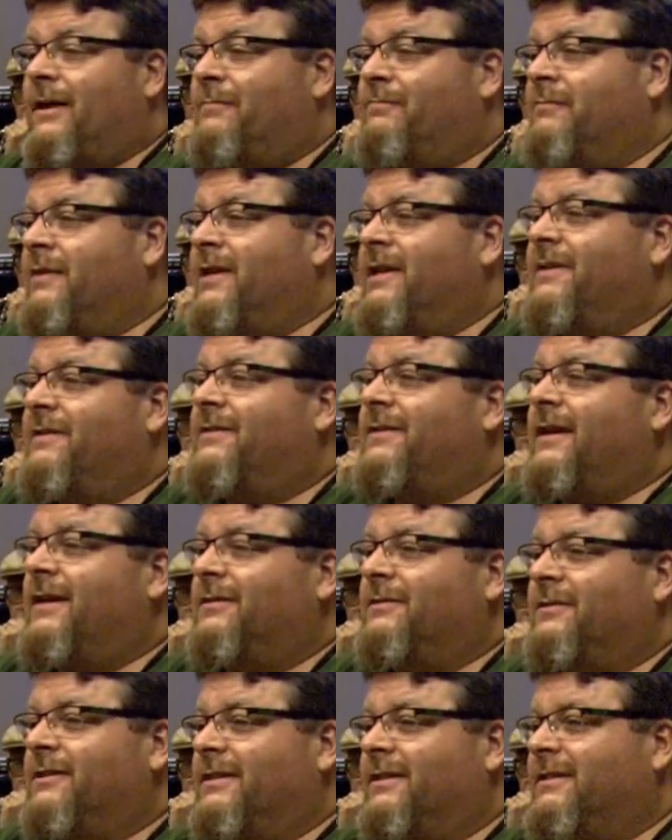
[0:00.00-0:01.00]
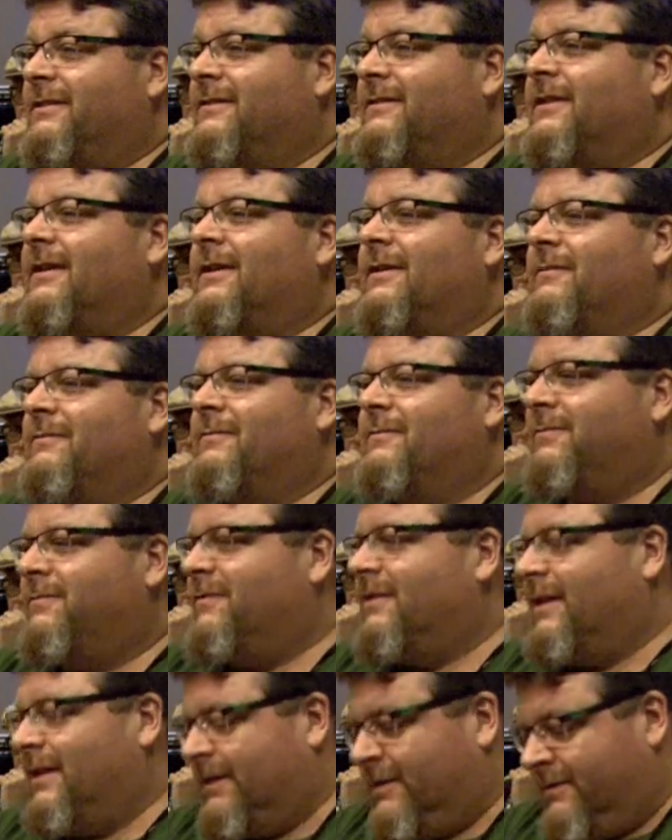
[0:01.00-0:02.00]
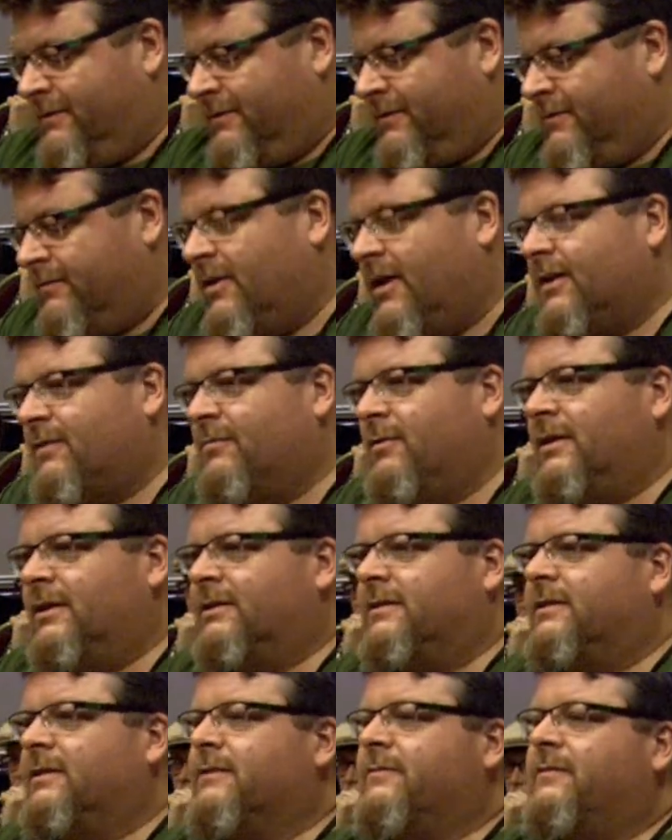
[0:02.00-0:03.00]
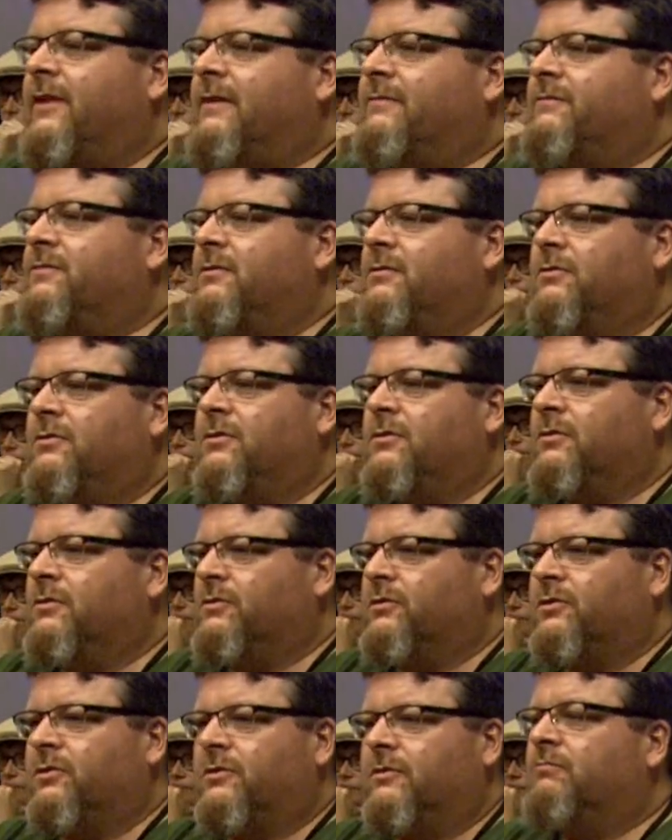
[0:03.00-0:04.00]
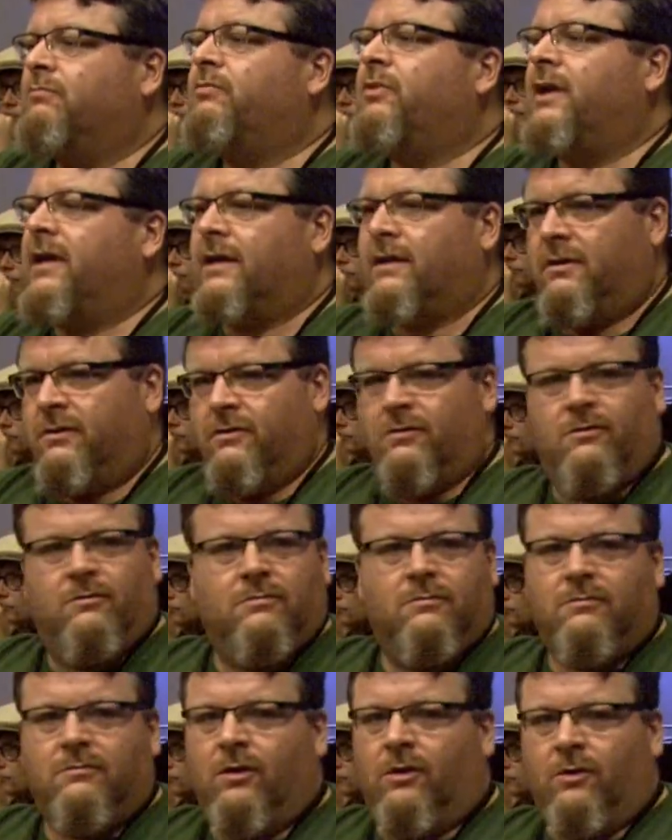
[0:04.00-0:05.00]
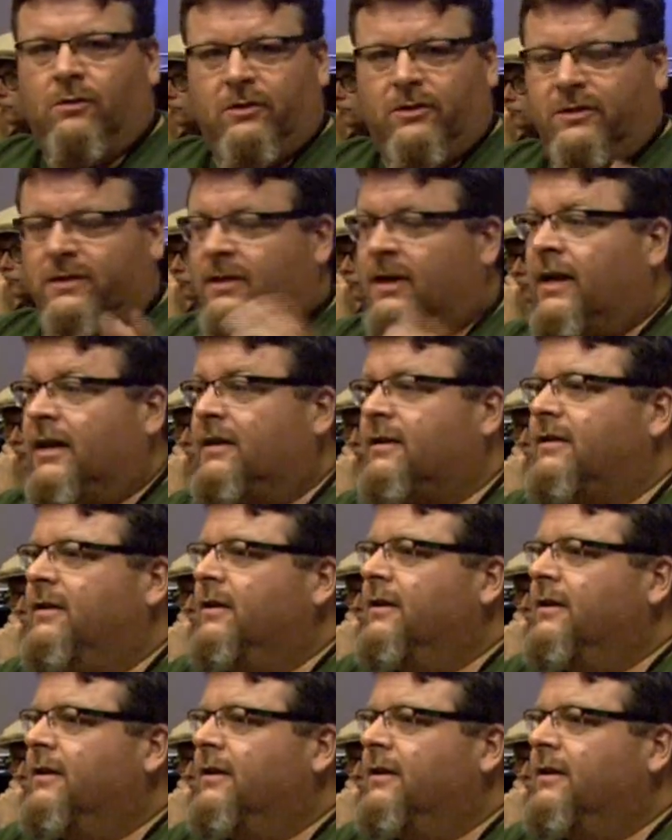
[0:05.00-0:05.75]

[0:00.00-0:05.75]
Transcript: many thousands of uh, the Rockwell 6522's brand new old stock